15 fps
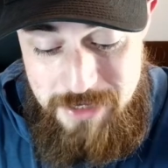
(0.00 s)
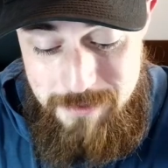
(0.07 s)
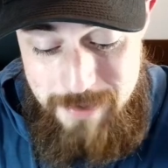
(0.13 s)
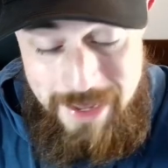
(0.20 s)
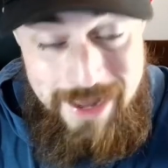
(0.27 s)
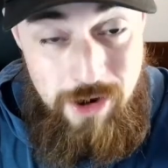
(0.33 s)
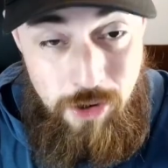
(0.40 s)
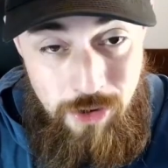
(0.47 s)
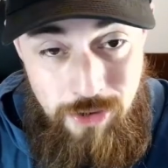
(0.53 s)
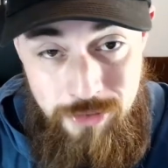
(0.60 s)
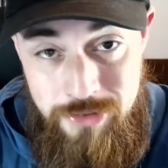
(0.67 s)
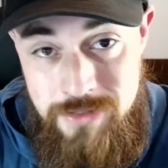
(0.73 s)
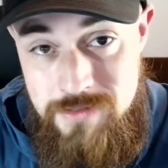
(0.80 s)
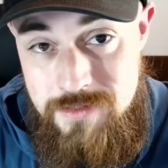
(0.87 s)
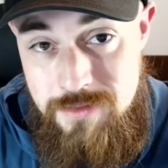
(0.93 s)
him at all,
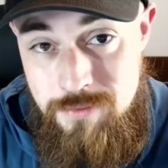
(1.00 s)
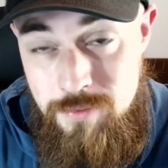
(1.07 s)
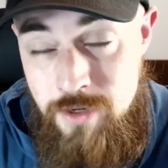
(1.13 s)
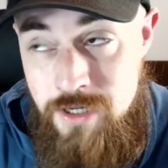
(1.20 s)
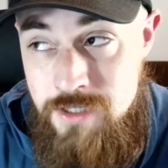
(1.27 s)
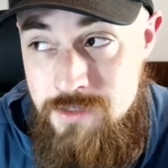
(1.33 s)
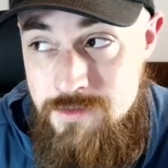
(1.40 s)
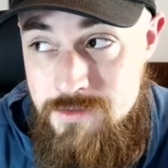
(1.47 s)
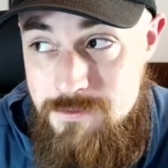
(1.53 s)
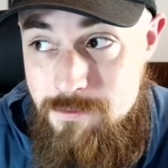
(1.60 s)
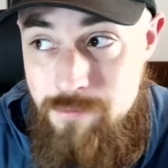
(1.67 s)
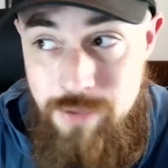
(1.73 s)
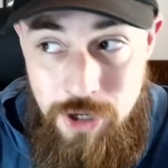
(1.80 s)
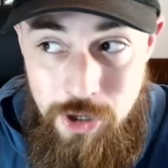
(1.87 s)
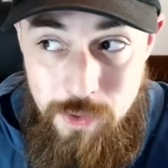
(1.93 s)
because he runs
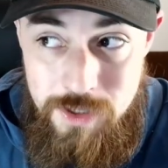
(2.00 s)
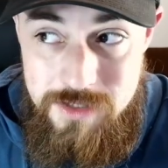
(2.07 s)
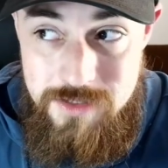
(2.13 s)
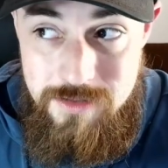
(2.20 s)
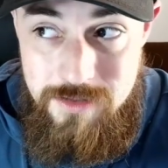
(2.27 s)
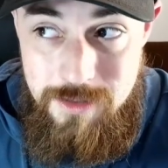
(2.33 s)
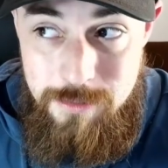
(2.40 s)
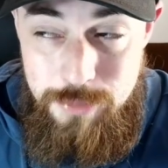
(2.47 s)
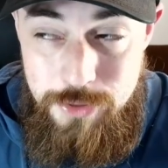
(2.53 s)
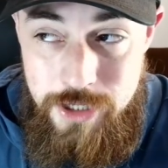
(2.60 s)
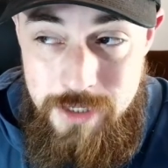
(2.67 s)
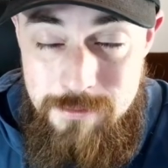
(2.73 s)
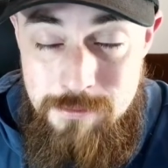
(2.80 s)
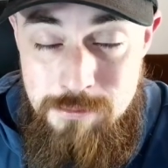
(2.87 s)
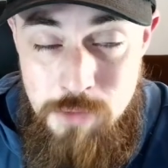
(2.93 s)
Boa,
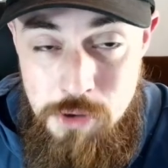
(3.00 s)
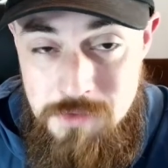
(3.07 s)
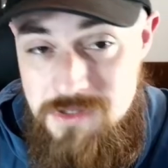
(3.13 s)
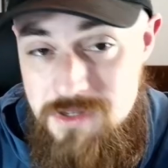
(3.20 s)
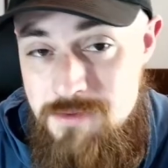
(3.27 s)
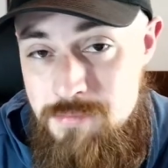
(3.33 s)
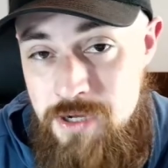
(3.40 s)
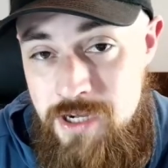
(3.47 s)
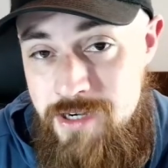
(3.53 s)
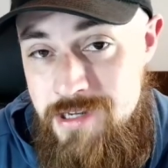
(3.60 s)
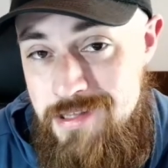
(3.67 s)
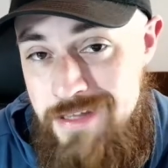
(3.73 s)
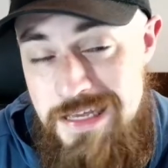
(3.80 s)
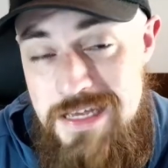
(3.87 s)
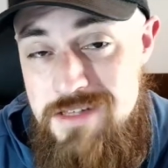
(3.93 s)
but mostly
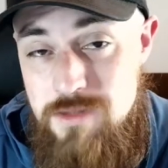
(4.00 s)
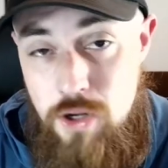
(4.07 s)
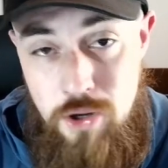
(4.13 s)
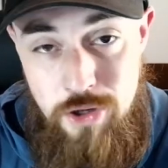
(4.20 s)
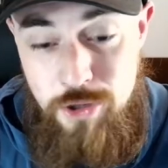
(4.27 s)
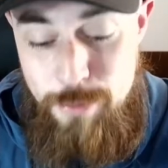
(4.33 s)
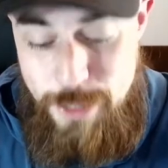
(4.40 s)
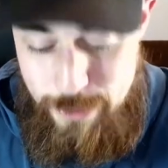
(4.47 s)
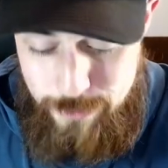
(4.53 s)
Bonnie. Like, he's all about